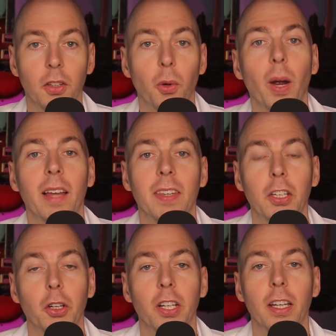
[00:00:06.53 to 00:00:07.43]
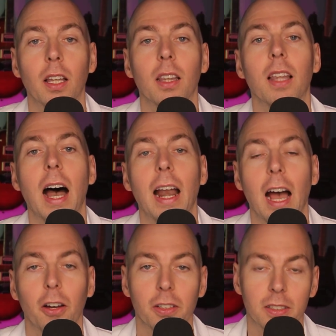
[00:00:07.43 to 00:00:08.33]
Either way, I think you're going to get a lot
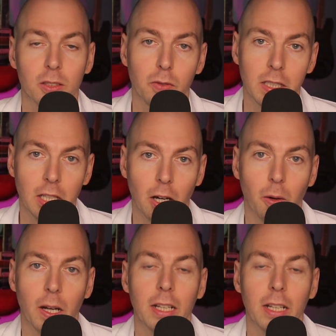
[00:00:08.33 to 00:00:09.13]
out of this video,